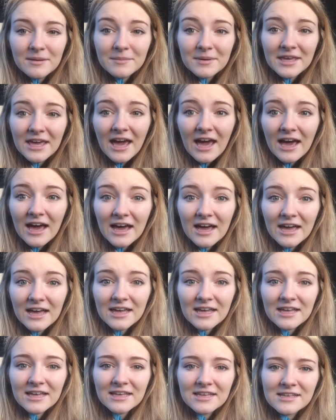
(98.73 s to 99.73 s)
But yeah,
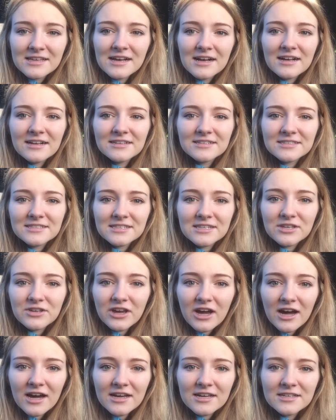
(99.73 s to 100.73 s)
I'll see you
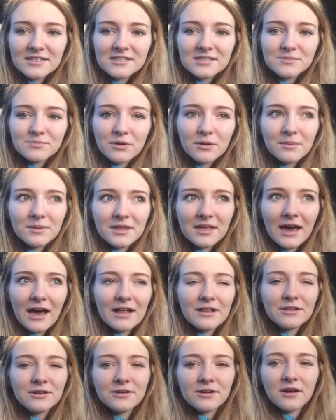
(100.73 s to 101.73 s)
guys probably
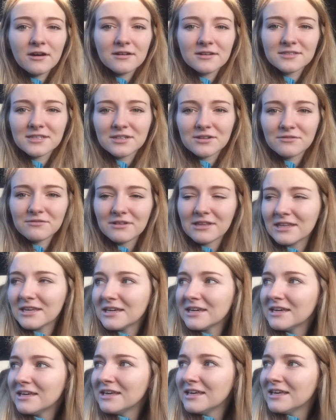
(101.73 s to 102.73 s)
at Luna, because I don't
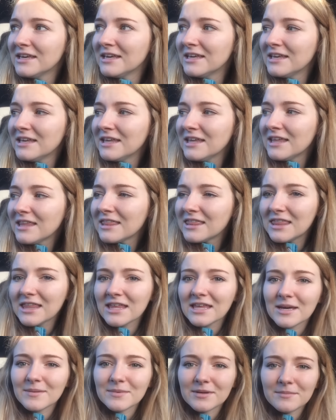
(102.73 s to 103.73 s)
really
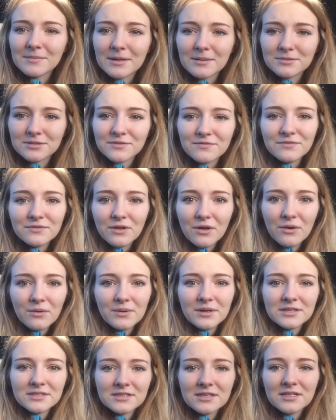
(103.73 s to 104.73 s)
think I'm gonna be able to vlog
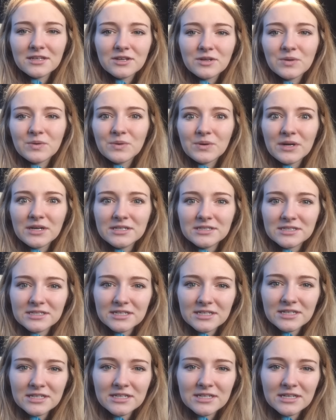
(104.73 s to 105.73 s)
when it's like
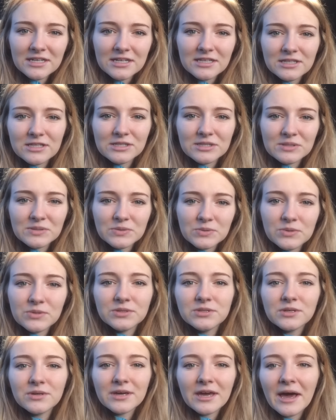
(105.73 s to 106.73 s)
crazy at the store,
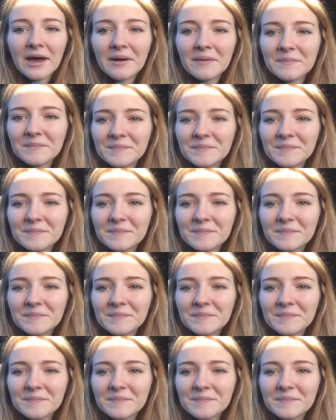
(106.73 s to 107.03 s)
so yeah,